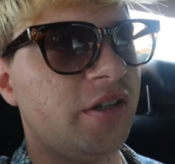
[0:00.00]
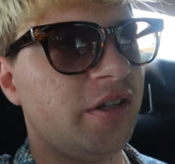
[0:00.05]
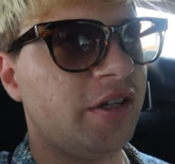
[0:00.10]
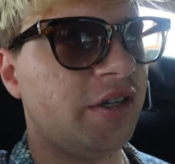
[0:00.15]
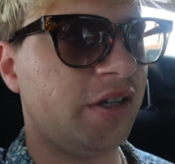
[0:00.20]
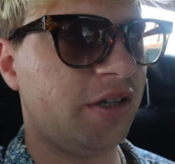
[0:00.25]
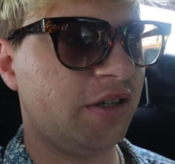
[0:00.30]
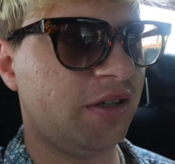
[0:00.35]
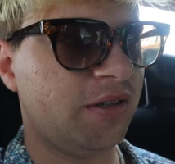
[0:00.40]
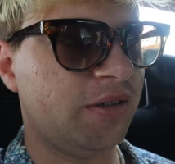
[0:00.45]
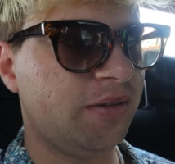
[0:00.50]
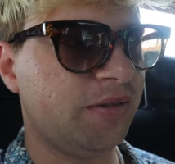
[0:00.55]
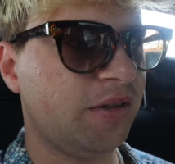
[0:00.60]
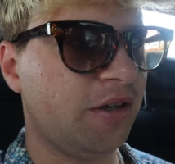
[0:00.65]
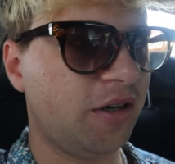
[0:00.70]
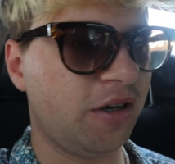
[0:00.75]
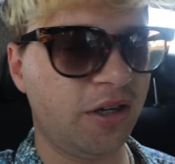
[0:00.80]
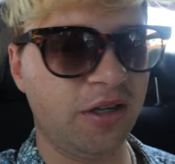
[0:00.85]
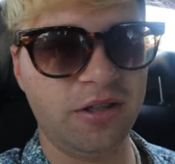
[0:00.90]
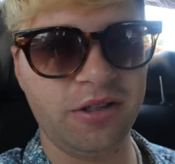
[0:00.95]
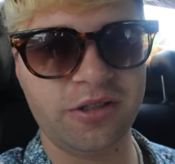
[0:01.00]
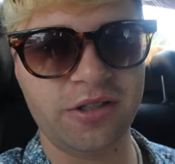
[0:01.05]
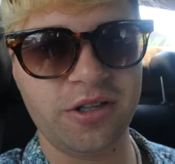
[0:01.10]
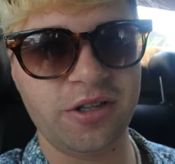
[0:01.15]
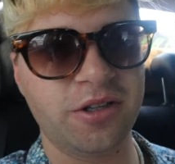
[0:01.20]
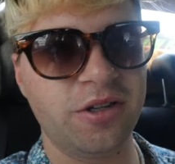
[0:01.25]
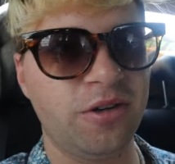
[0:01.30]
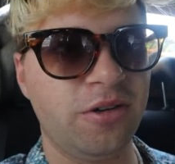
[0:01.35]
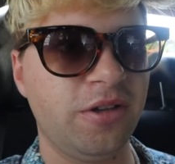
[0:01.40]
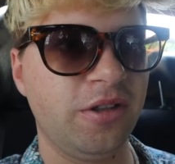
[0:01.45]
Yeah. All right, let's
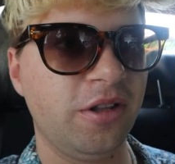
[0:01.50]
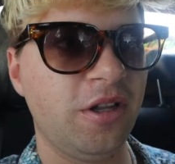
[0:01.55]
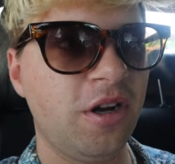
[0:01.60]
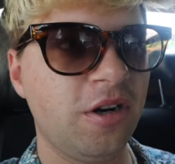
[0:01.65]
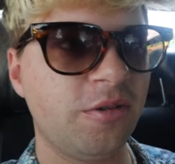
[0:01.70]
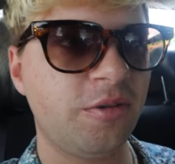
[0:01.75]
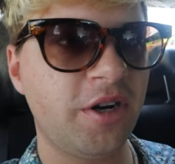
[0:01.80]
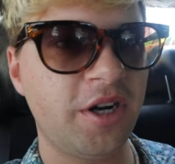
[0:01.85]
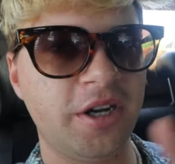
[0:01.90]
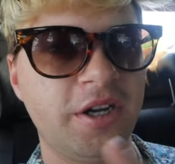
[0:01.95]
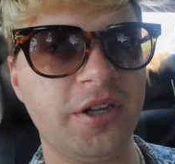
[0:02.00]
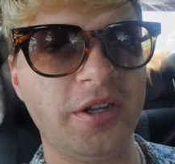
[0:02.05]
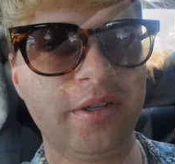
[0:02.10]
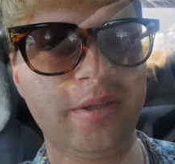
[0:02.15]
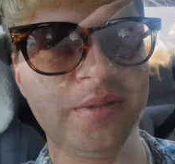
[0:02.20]
get going. Long ride.